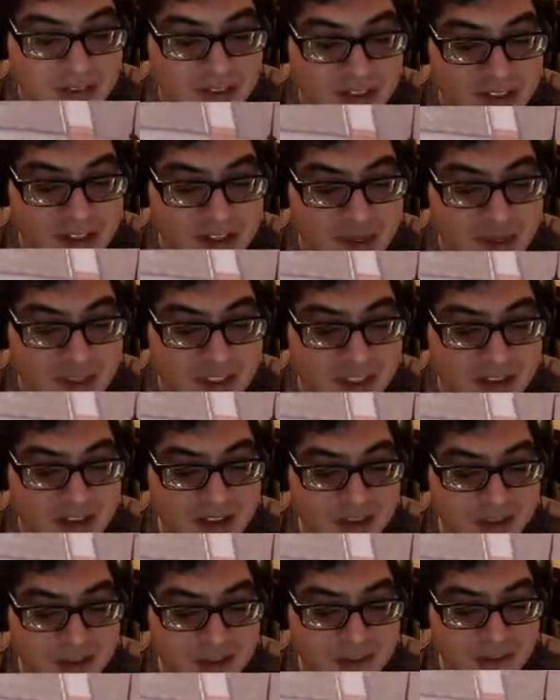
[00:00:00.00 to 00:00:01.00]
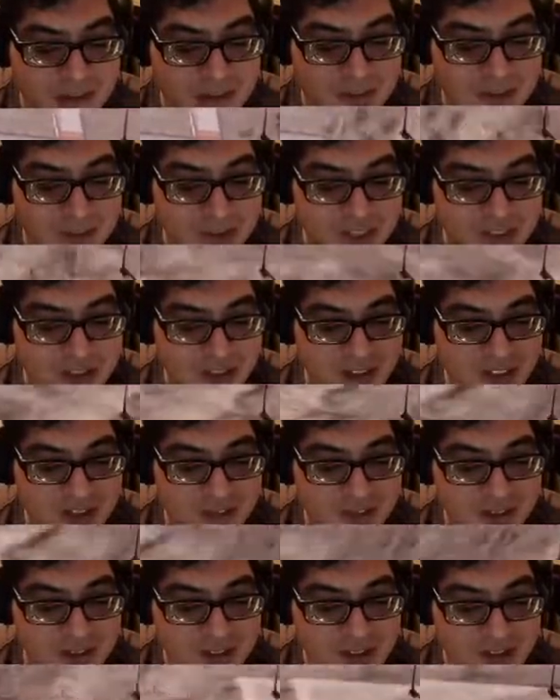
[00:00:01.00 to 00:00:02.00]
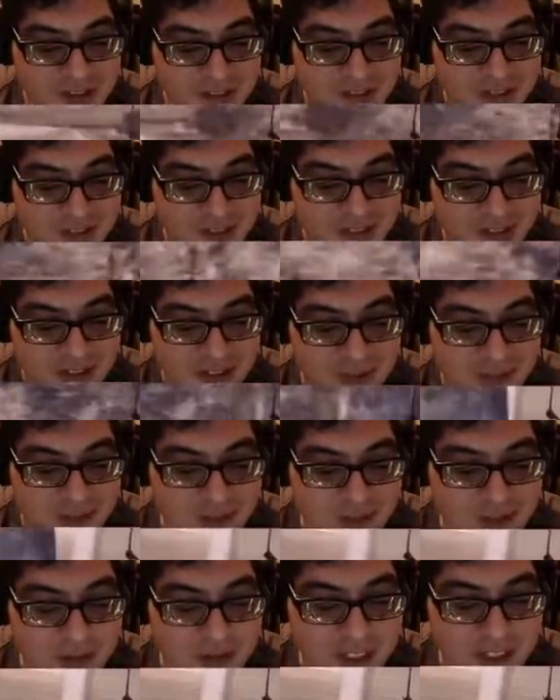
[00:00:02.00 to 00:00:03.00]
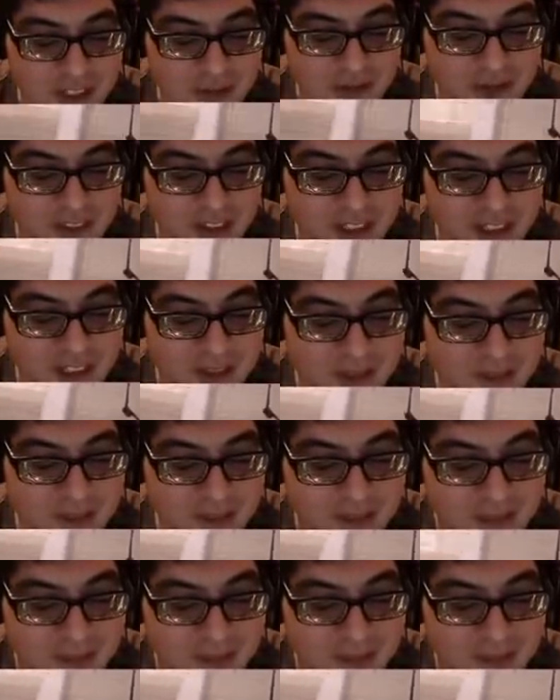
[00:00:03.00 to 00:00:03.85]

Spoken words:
He's speaking some sort of space language. What if it was created for the game?